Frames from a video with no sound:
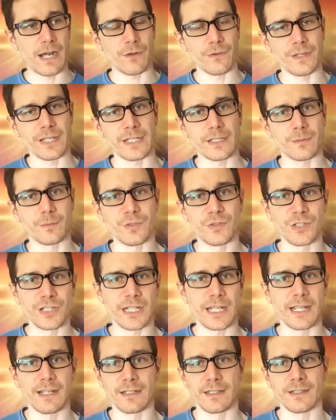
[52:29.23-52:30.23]
they
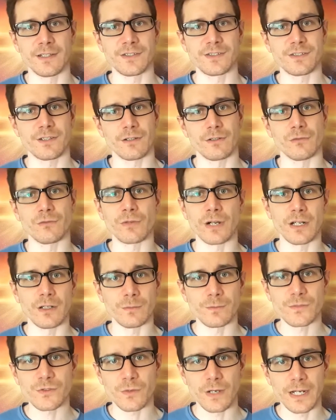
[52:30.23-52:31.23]
communicate in the subtle
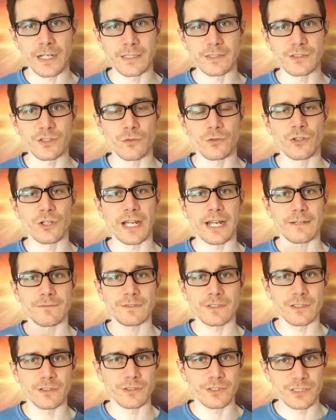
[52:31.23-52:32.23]
realms, right? So you
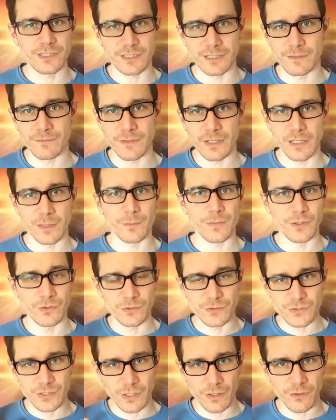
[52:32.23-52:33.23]
have to learn to develop
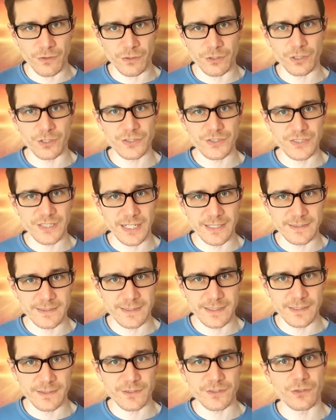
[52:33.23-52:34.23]
those other
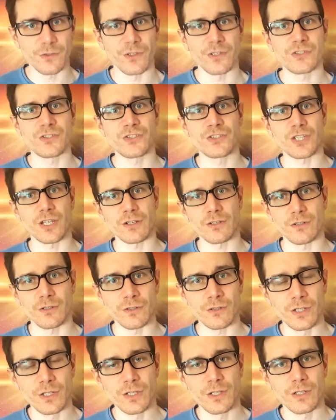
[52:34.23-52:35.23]
senses. So the
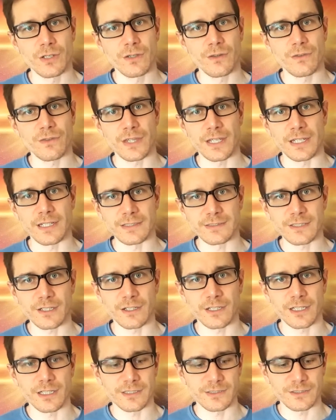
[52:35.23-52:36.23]
subtle things
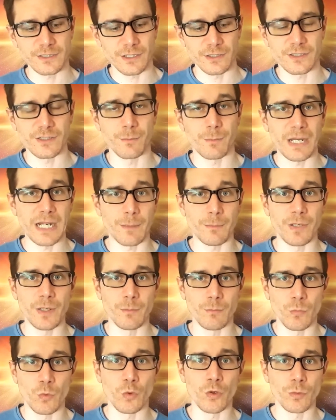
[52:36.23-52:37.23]
are going to start to pop
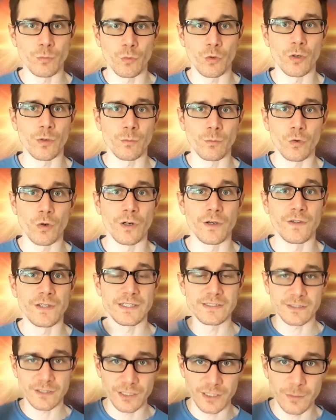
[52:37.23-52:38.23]
up more and more and more, and
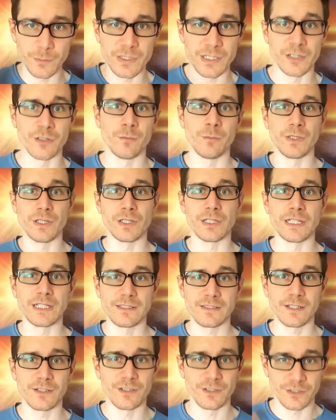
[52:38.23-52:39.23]
these are going to be your
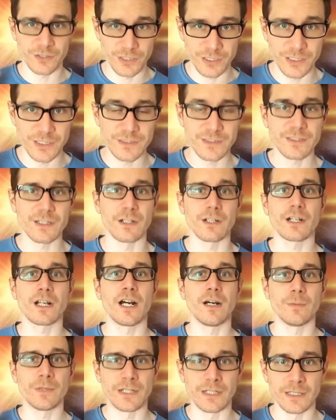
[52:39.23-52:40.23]
abilities, and they're going to start
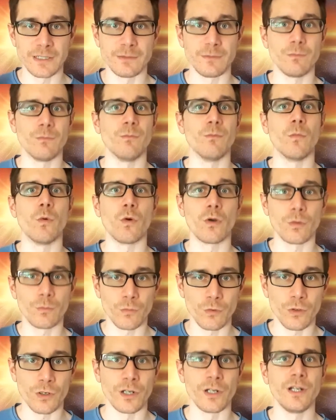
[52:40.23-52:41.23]
coming in more and
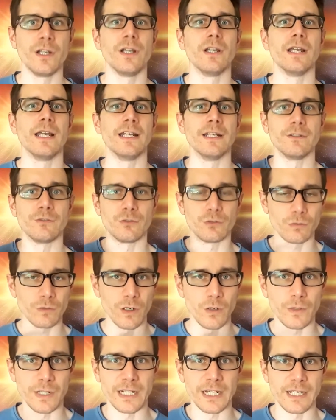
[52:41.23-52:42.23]
more and
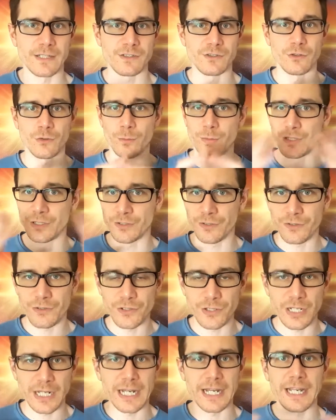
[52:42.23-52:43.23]
growing as you open your
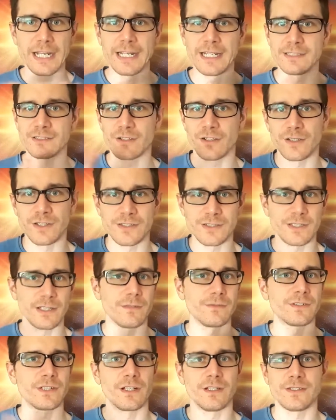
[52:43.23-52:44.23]
third eye, as all this
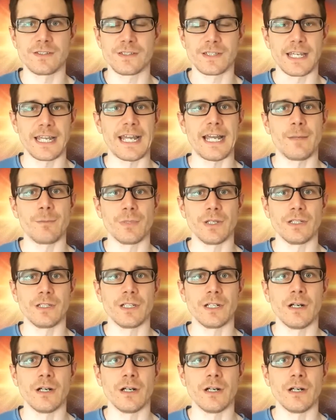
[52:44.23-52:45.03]
stuff starts to happen,